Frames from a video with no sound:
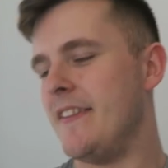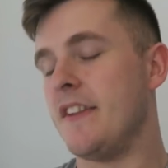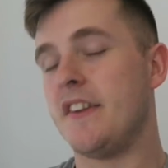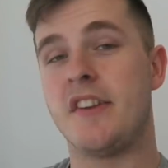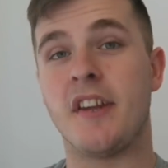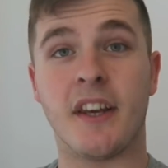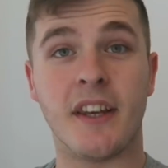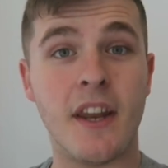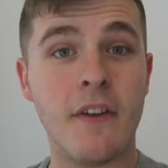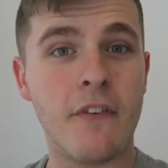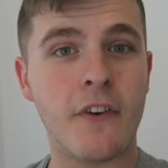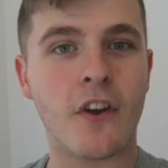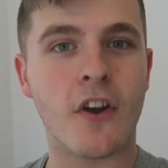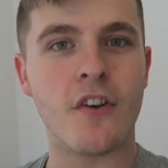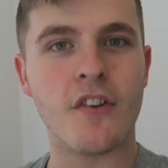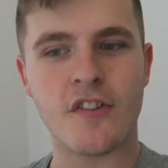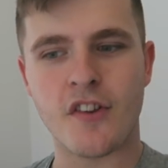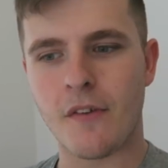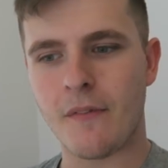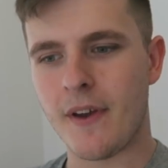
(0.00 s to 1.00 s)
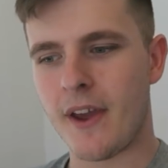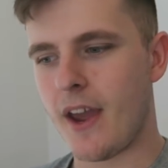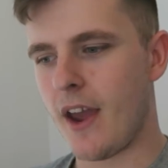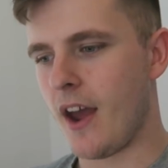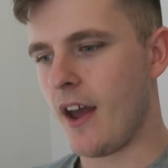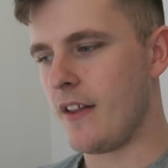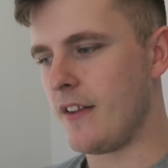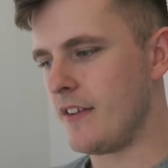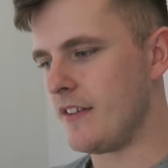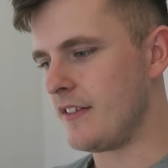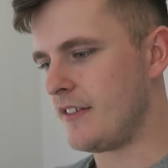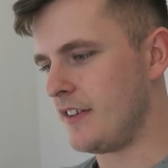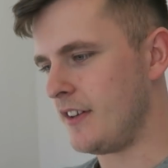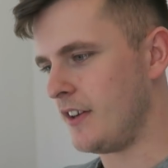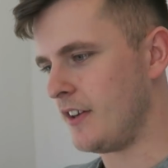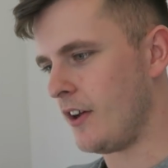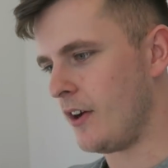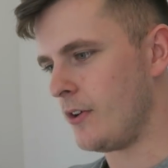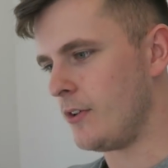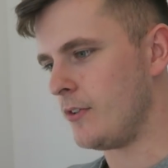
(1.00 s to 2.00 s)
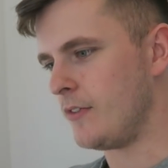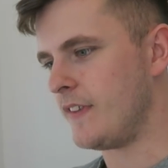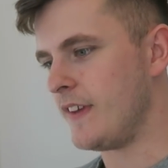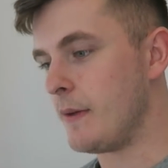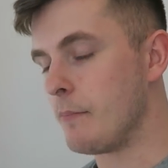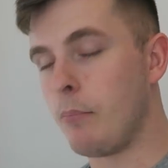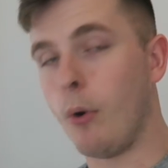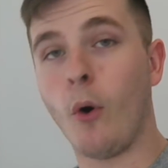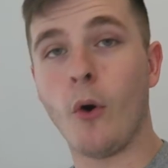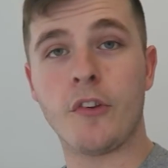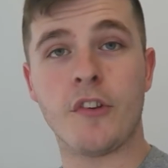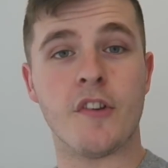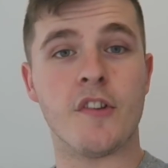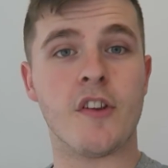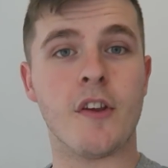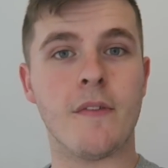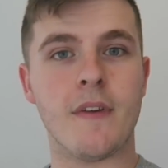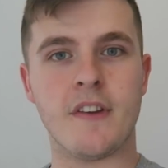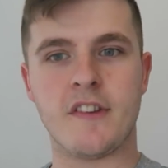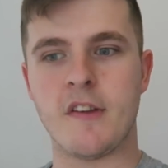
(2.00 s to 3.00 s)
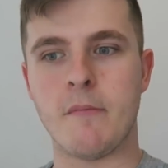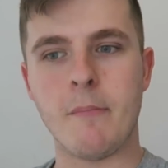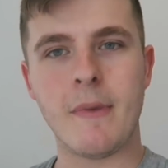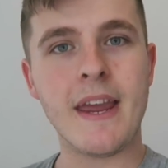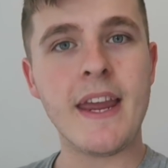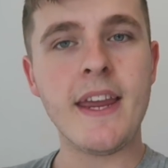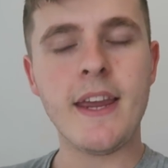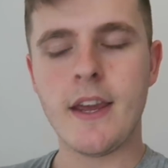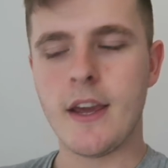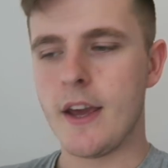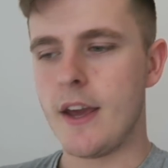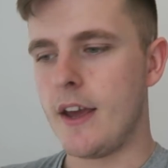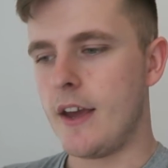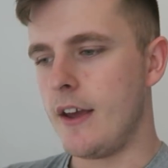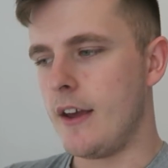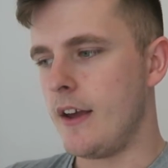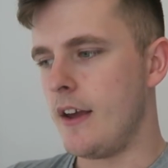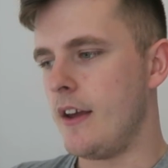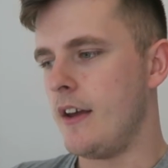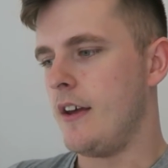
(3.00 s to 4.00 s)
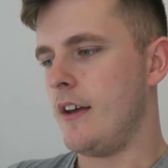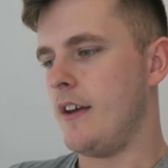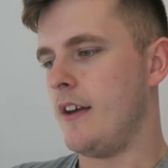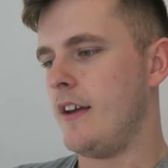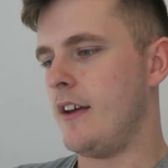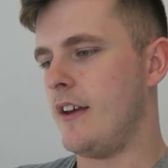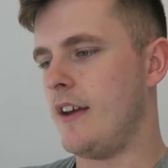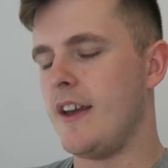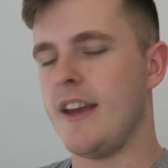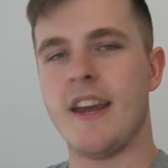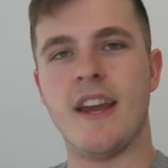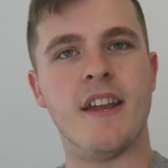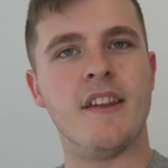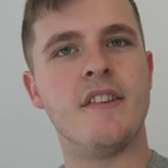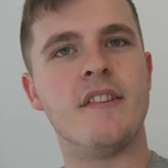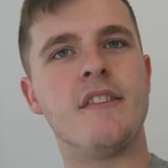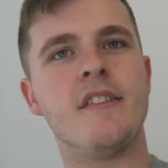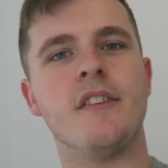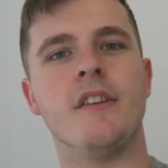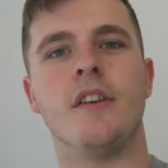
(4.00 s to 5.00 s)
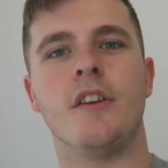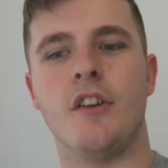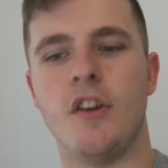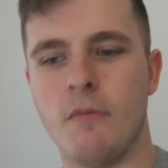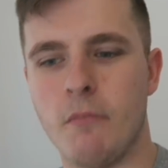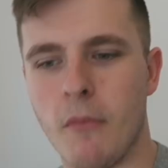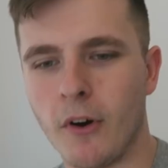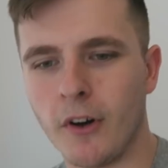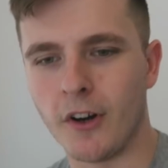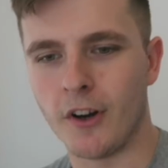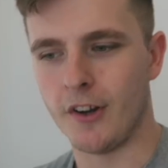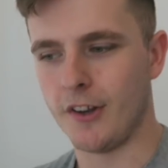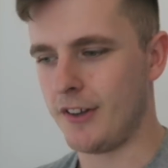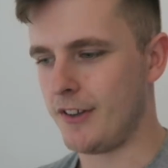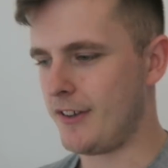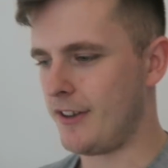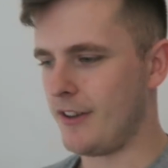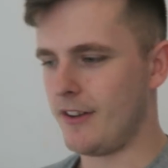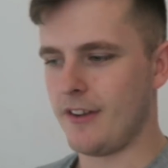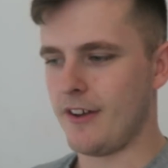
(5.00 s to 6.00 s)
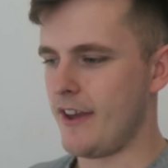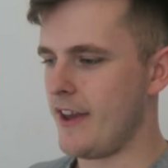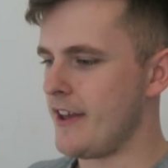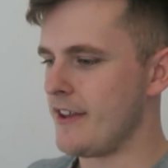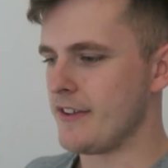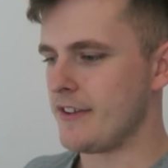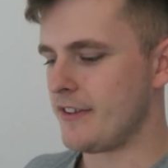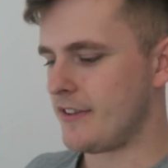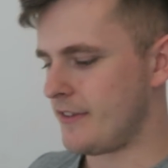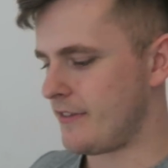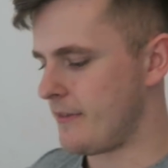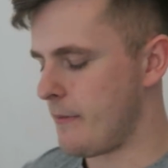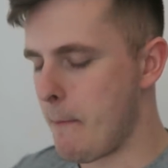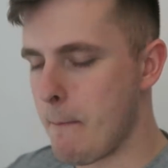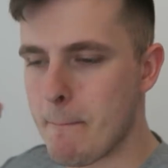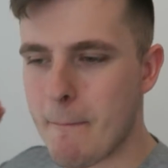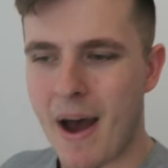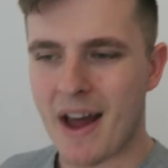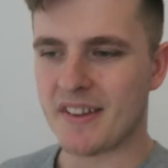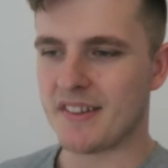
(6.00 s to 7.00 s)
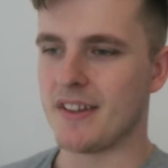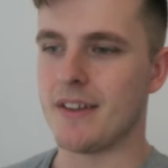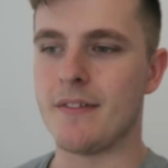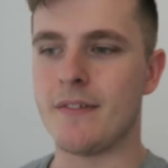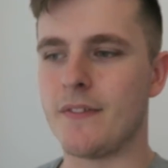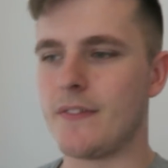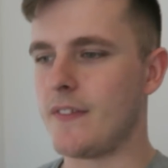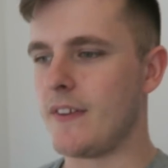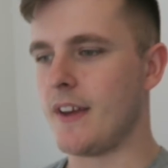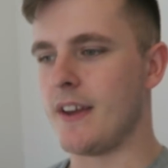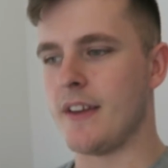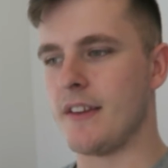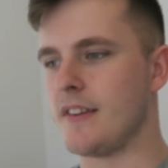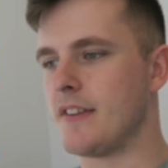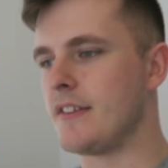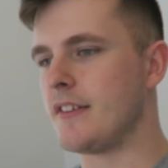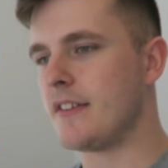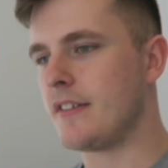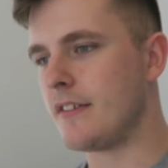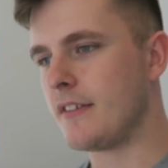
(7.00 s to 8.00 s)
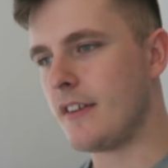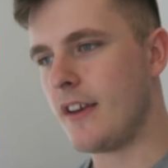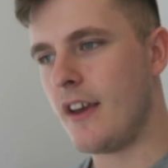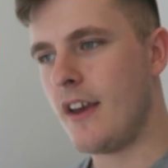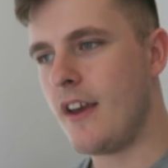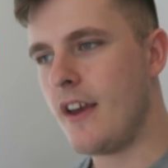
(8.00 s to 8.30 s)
the significance of it and, you know, the importance of it to me is humongous. It's massive. It's